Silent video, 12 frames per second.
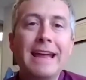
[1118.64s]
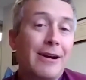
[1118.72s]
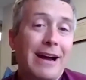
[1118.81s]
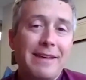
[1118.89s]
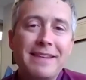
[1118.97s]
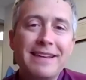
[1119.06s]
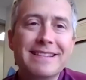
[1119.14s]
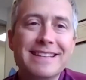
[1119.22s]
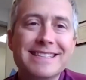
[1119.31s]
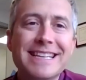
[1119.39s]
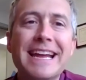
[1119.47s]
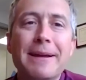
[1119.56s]
Yeah, I think it's
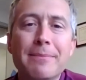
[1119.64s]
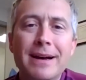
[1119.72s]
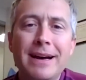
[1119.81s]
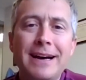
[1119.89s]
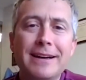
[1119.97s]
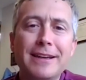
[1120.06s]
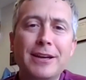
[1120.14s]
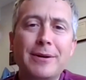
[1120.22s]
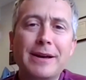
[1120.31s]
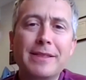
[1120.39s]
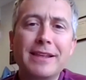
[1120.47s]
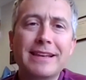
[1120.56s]
the same. You
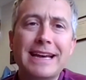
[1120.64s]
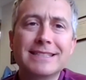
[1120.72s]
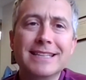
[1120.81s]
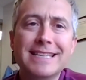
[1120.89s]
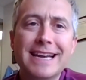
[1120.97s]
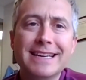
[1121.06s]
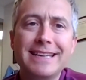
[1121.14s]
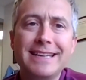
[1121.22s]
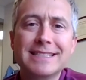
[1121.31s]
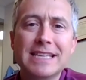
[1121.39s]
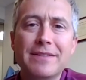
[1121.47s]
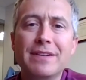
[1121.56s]
know, I think as the
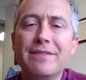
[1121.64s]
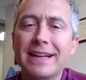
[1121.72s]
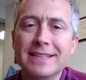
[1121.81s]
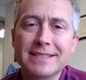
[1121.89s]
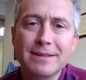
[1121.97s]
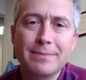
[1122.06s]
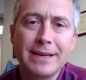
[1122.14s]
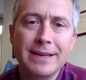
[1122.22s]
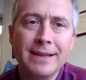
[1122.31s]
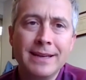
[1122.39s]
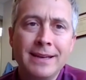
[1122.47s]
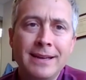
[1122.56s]
techniques have advanced a
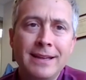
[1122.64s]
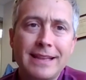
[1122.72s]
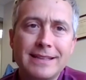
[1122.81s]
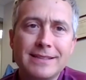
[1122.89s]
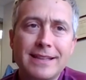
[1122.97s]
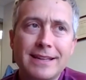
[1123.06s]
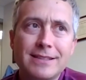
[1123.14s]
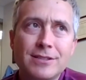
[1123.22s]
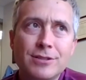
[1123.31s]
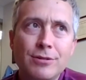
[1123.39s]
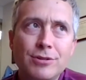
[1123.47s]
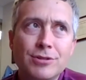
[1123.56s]
bit, that
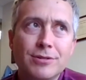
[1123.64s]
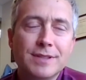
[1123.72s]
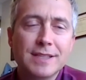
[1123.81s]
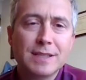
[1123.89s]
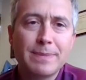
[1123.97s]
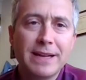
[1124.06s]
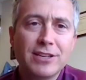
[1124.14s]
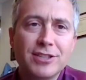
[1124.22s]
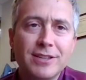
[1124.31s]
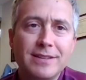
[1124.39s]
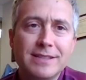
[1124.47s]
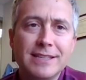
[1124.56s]
suture
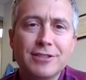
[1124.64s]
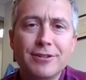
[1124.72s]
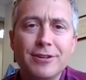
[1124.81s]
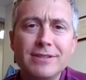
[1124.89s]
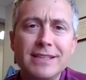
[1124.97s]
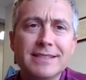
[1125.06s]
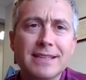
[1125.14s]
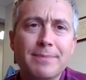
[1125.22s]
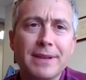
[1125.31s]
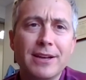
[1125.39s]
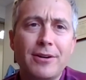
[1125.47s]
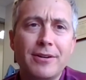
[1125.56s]
suspension, since you're using
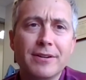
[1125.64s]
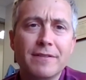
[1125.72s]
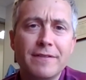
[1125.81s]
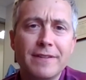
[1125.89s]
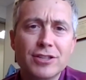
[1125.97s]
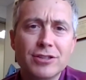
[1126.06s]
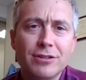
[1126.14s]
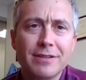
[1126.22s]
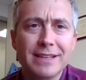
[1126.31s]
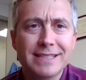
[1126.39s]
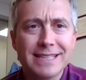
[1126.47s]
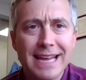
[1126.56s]
something artificial
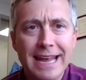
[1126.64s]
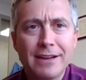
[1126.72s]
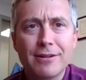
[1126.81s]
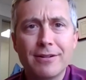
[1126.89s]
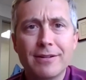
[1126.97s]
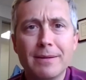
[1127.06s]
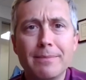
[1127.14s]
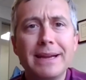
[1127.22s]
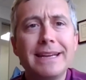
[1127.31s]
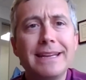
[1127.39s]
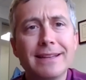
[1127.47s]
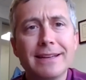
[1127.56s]
that's anchored
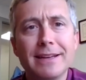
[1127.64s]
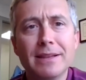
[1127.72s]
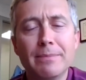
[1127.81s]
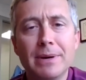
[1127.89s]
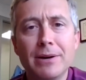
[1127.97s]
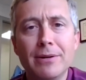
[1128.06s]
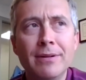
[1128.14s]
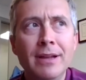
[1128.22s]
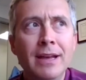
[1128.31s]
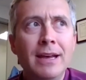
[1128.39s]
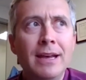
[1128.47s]
immediately in the bone,